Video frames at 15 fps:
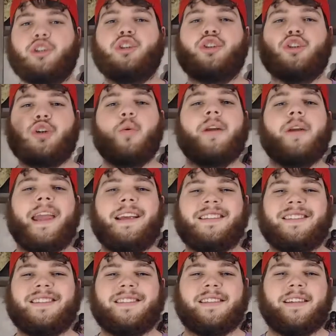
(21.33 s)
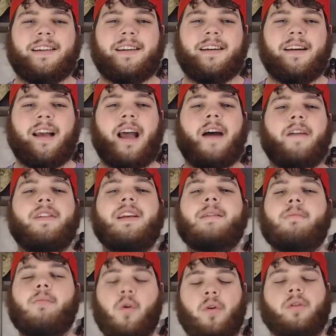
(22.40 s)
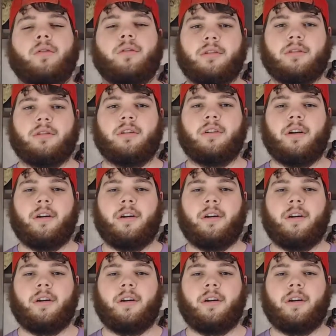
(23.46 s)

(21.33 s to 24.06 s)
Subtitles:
showcase of the immortals.